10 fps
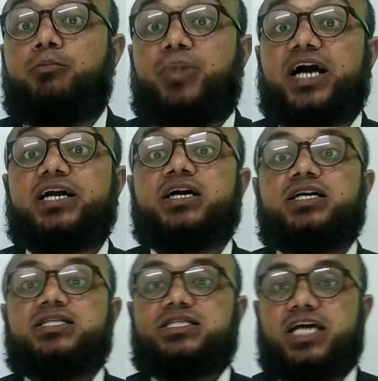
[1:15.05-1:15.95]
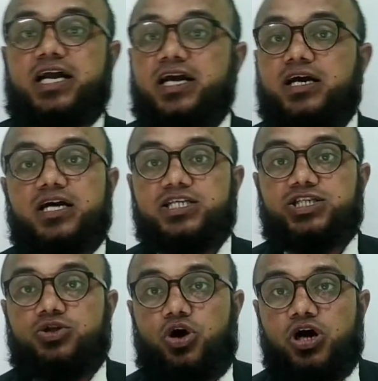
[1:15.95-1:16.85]
but Sun
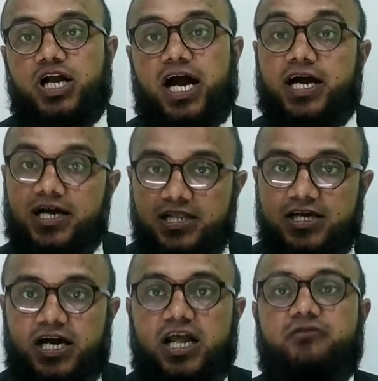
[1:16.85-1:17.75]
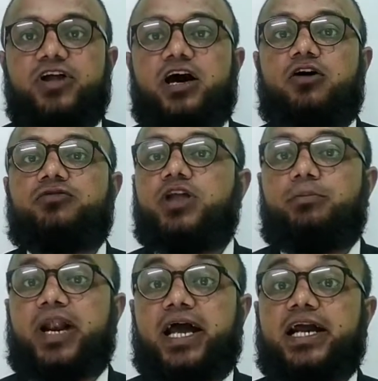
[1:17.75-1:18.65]
is not under the category of the
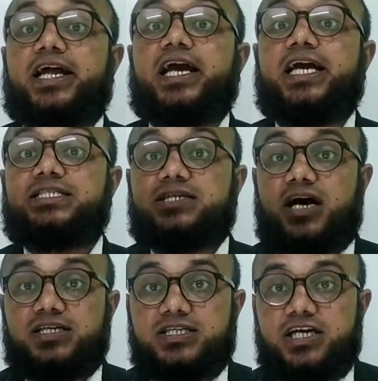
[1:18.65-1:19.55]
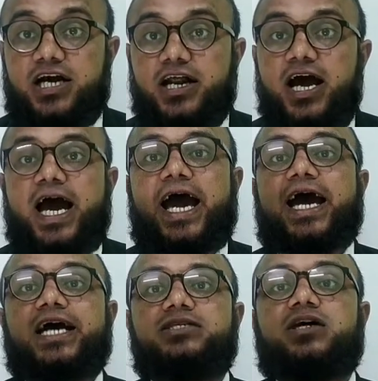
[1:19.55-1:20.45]
planet, is considered
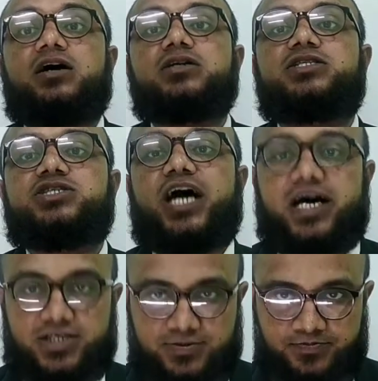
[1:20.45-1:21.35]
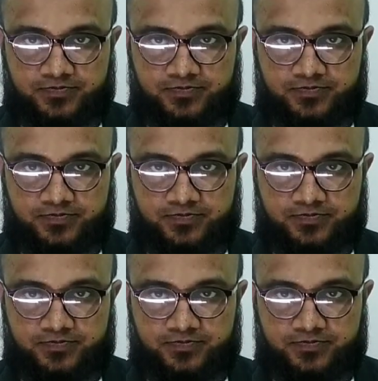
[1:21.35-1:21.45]
as a stars.